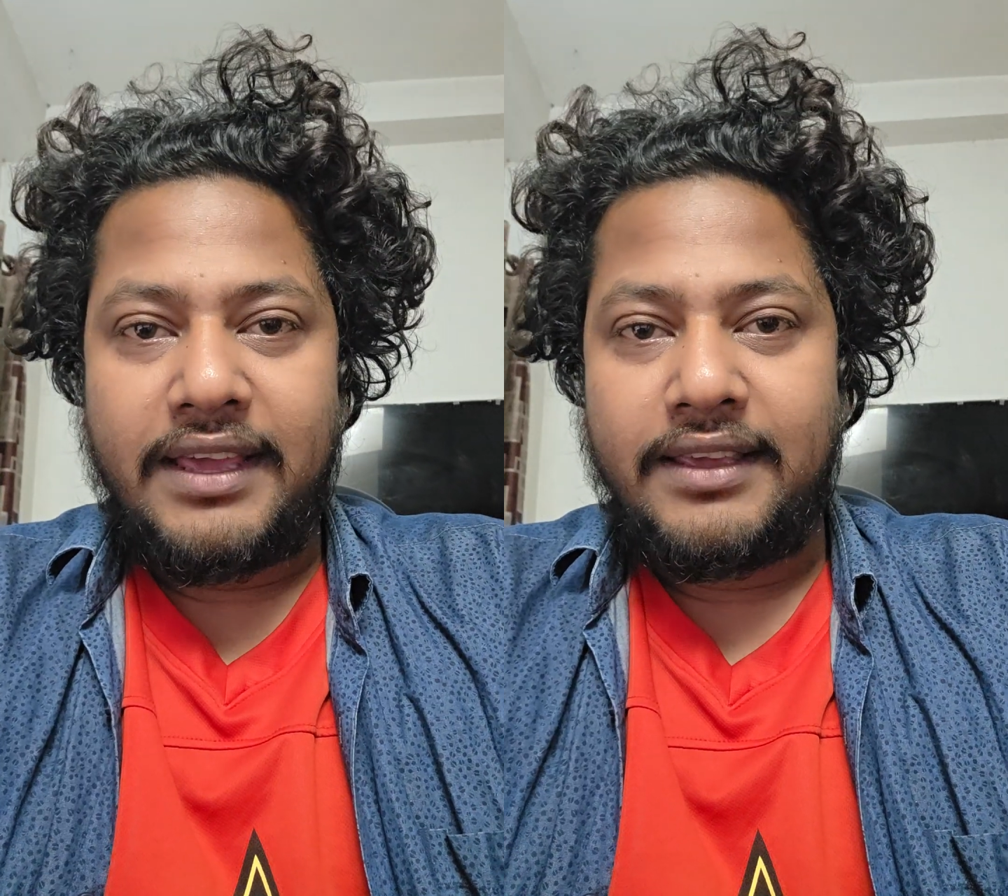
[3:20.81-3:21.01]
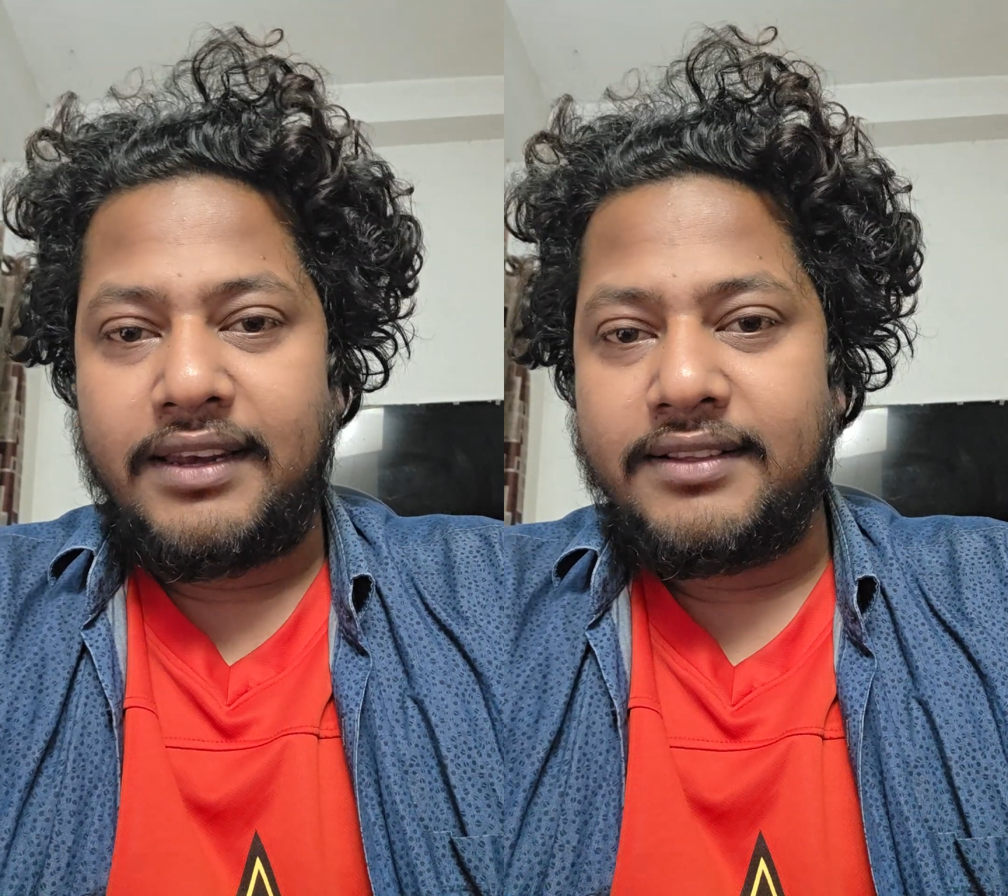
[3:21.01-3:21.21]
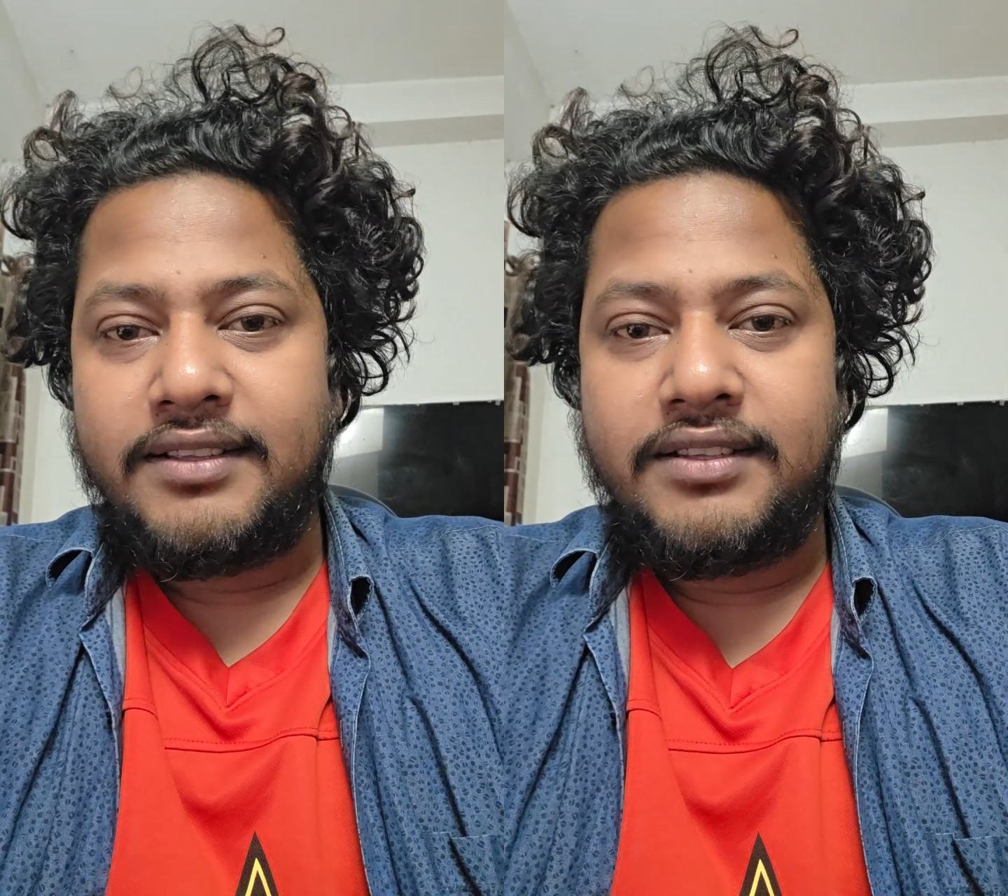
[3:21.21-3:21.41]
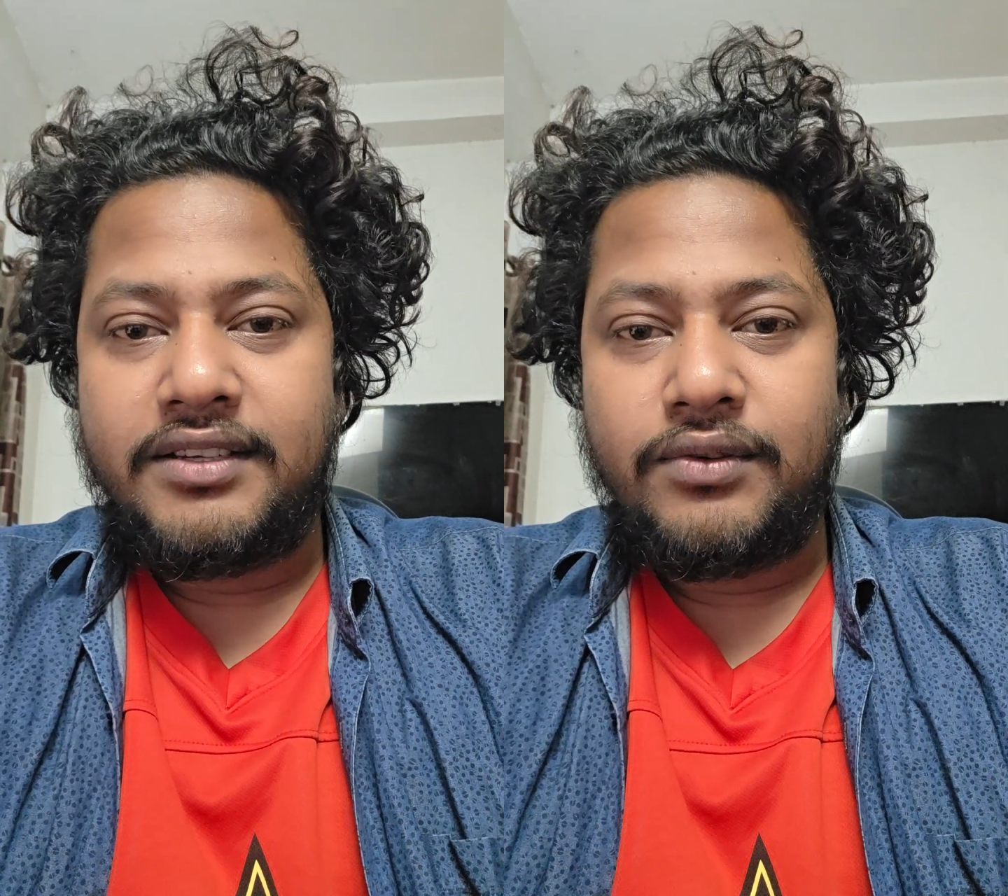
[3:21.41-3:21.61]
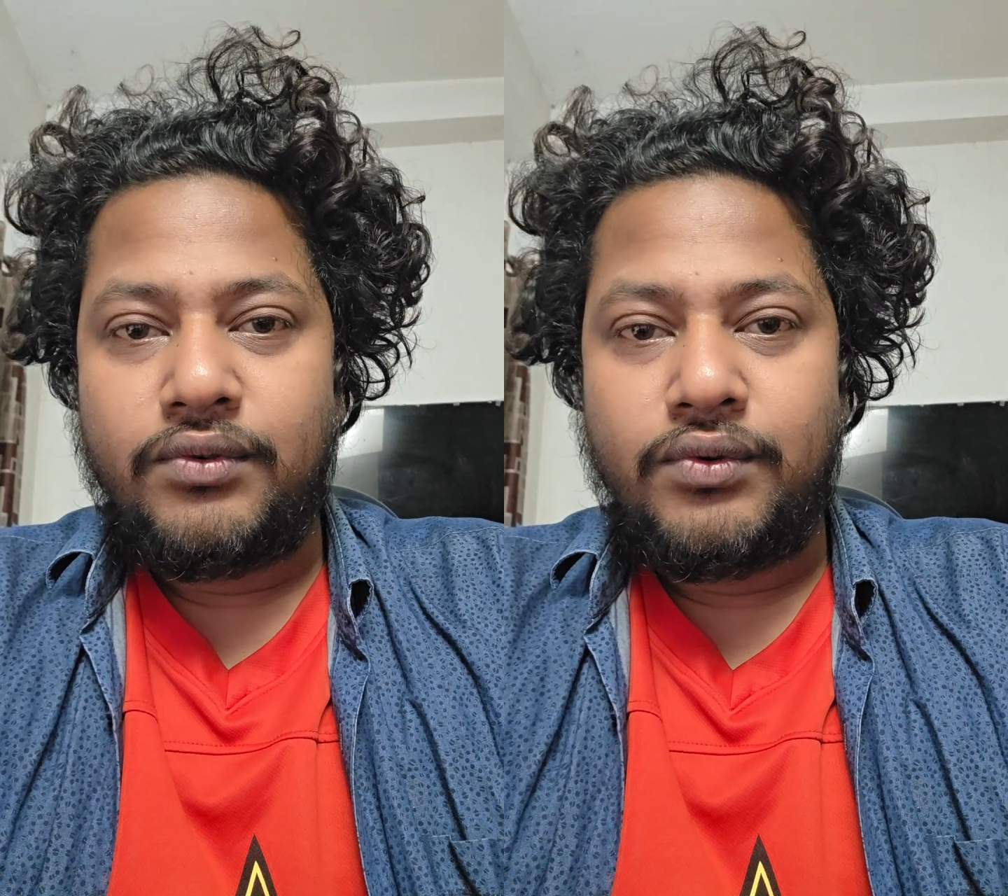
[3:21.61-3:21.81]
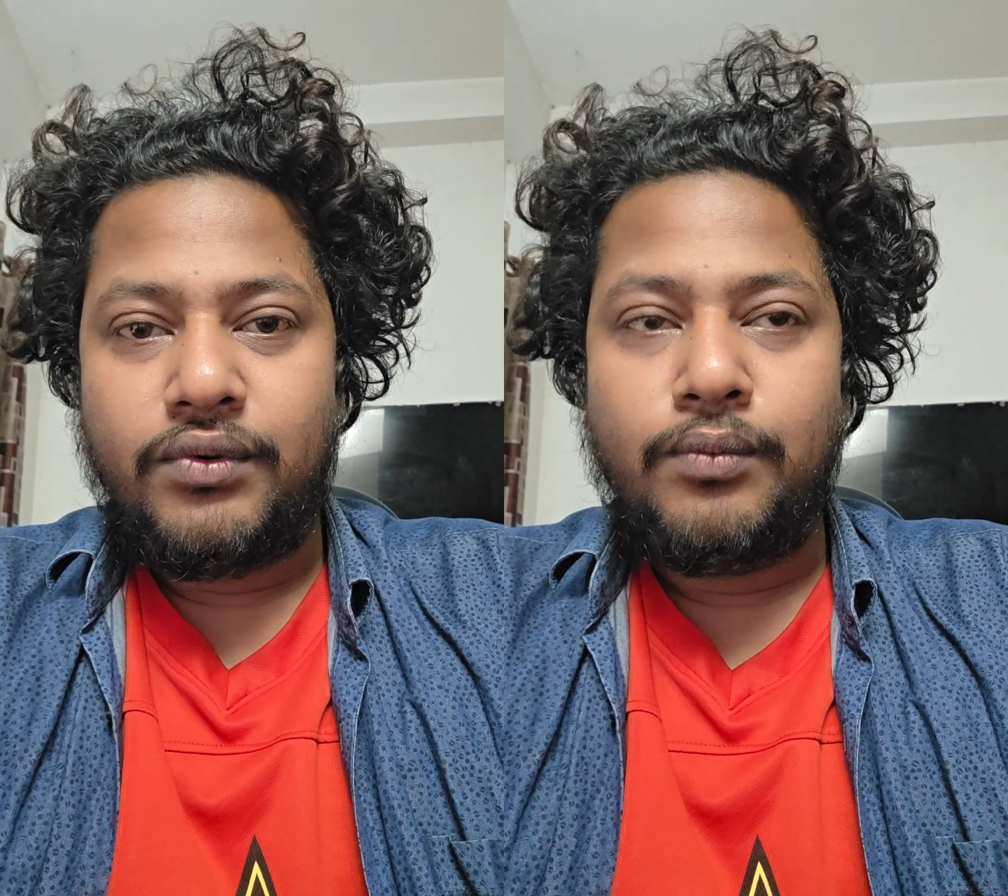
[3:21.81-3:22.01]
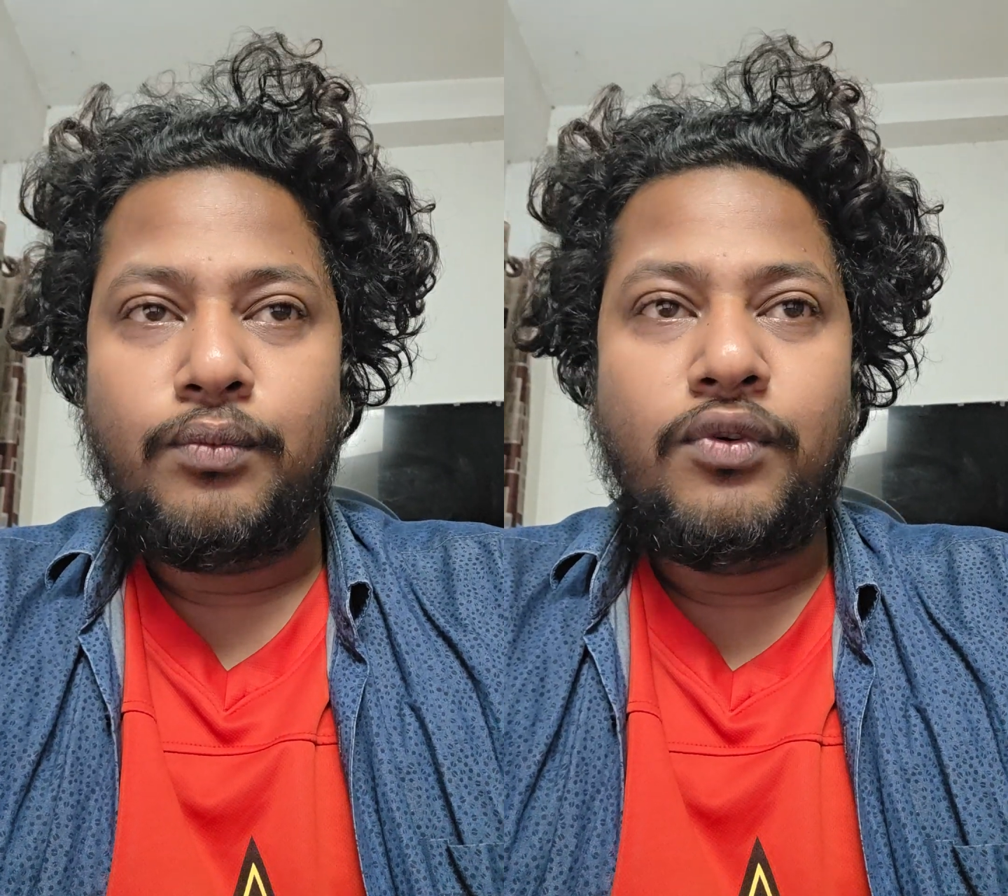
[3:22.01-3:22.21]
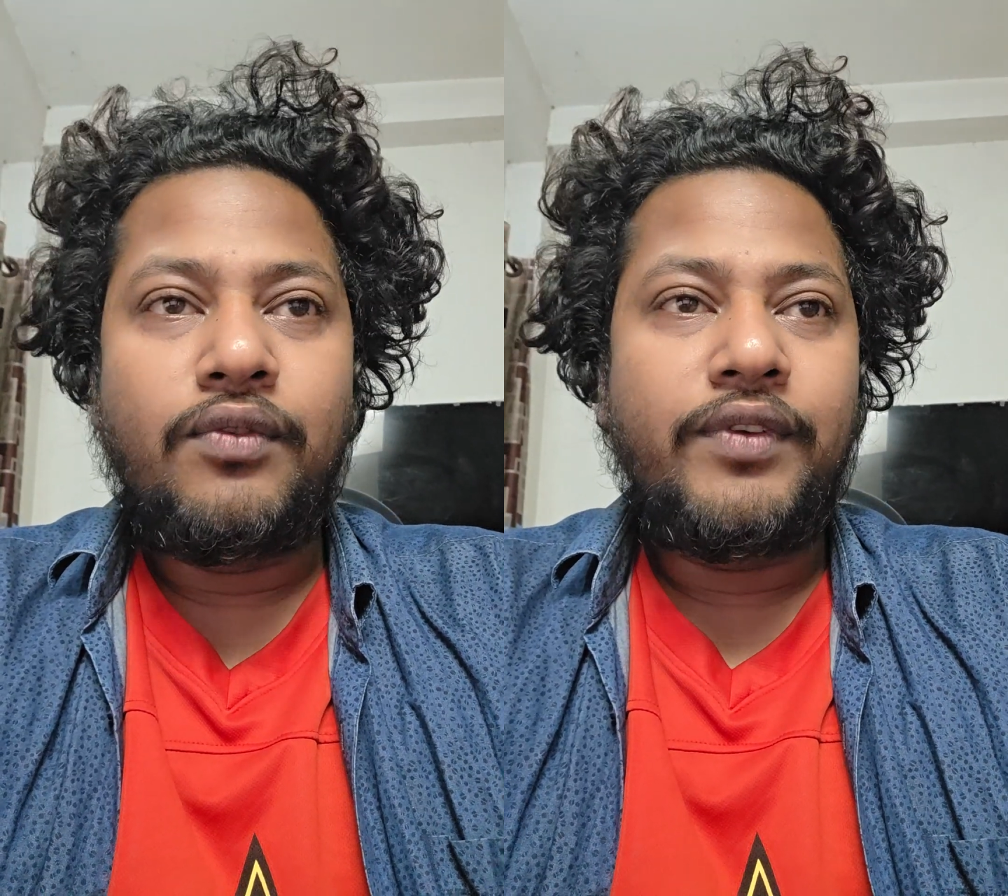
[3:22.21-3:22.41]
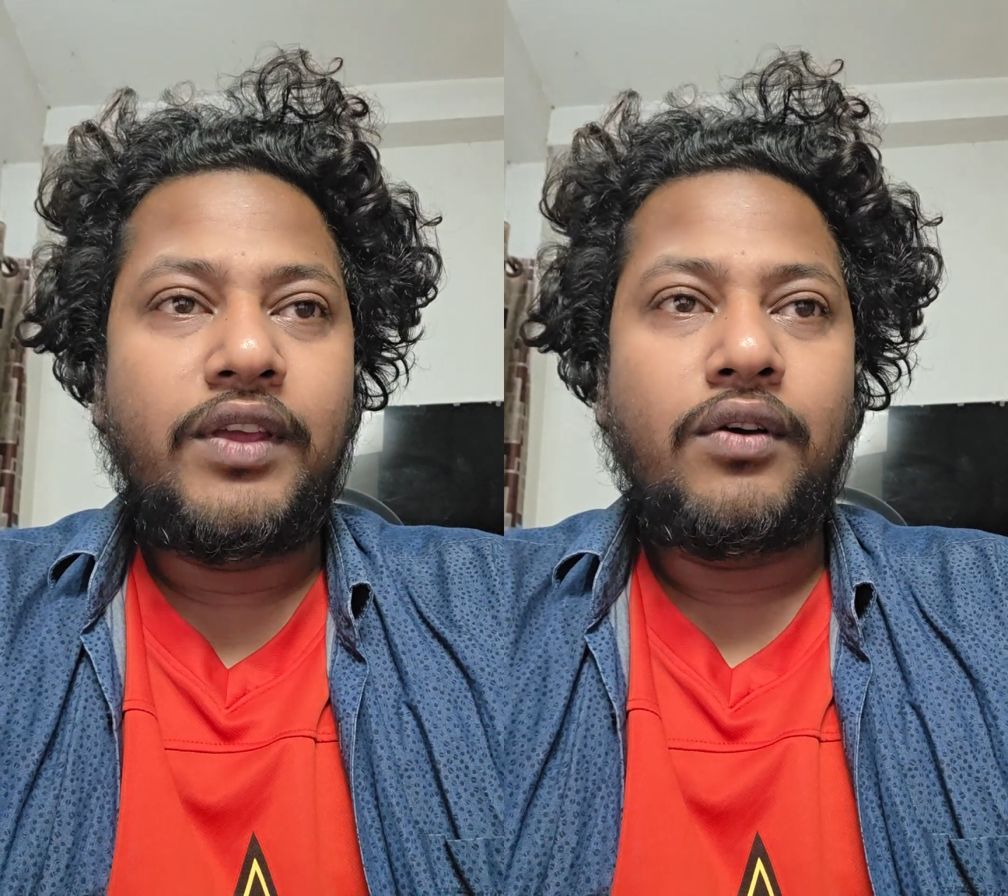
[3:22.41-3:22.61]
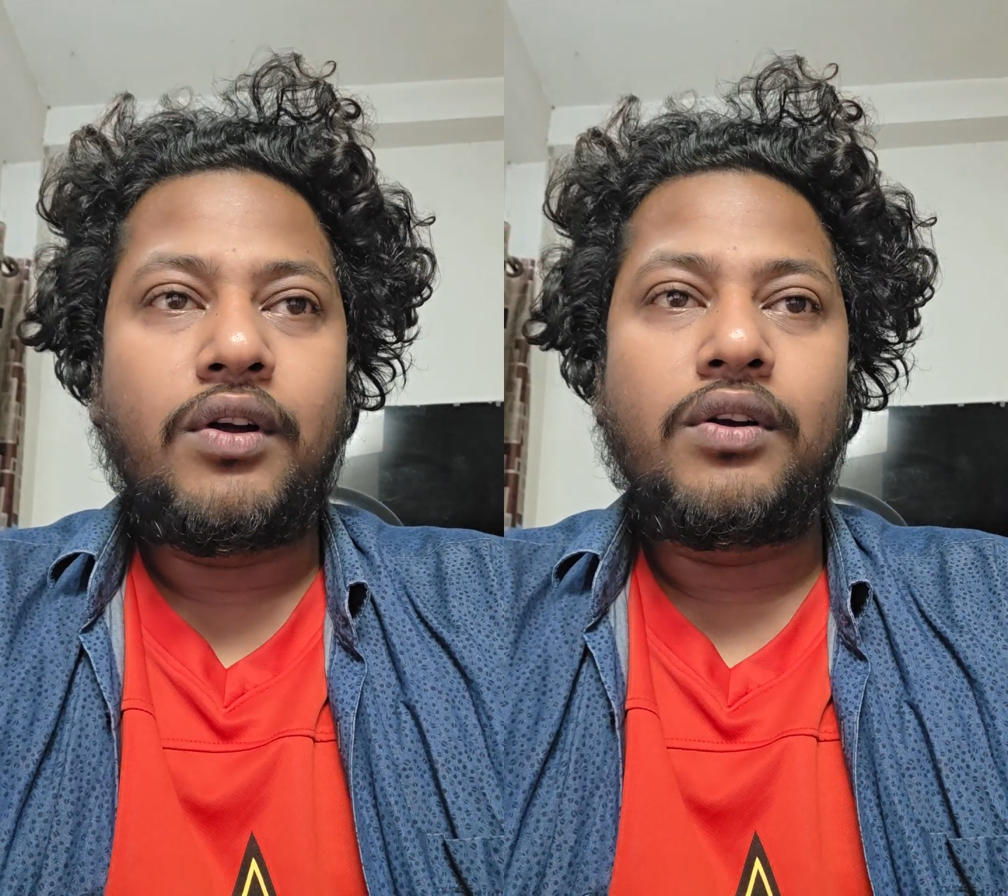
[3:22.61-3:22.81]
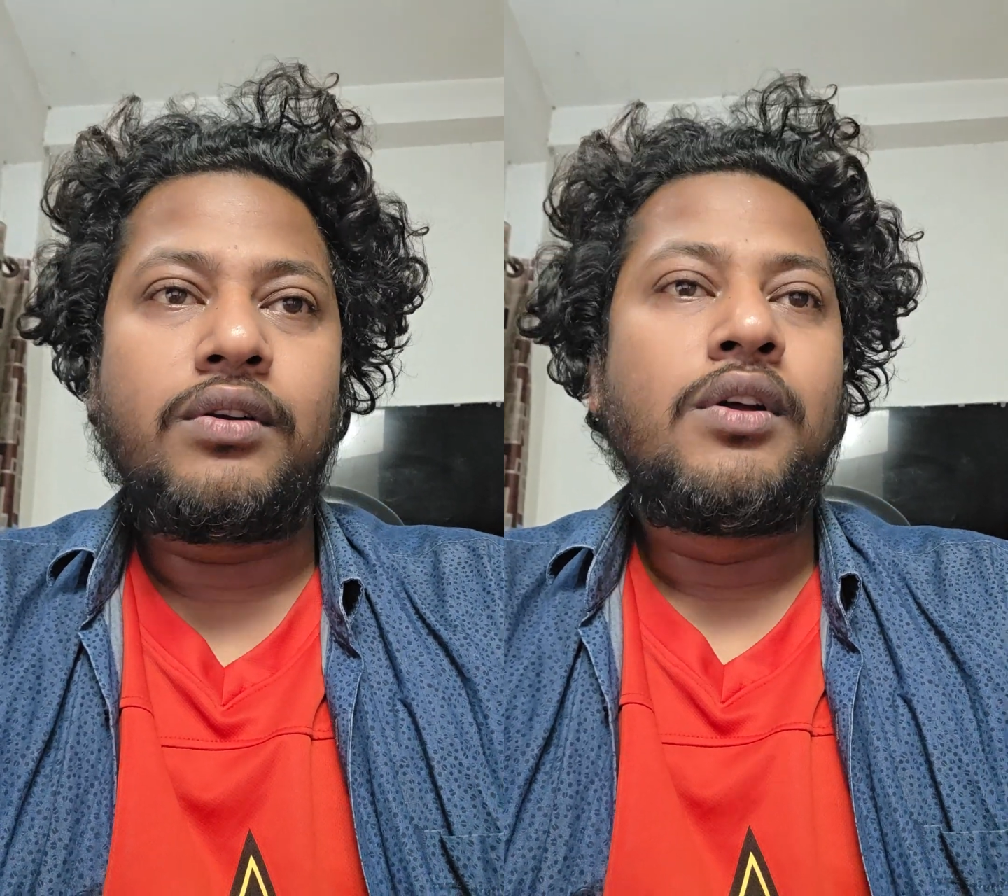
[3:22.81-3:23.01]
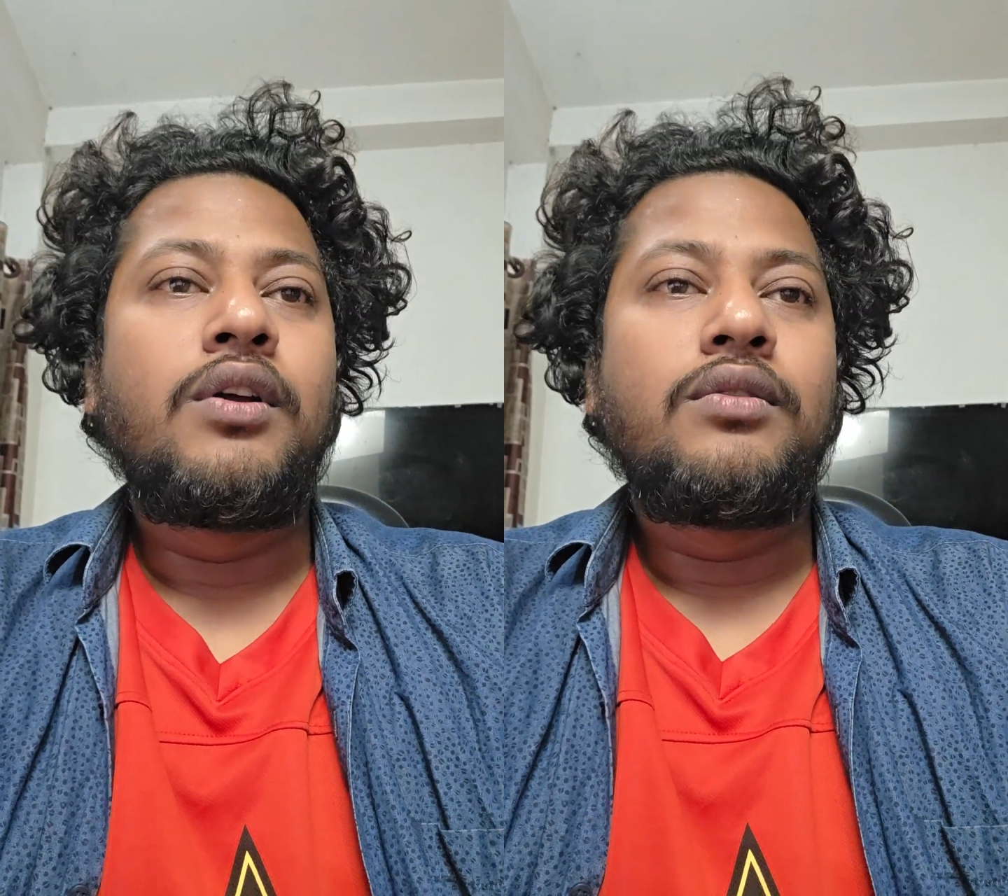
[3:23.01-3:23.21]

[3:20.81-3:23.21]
I can assist you to move your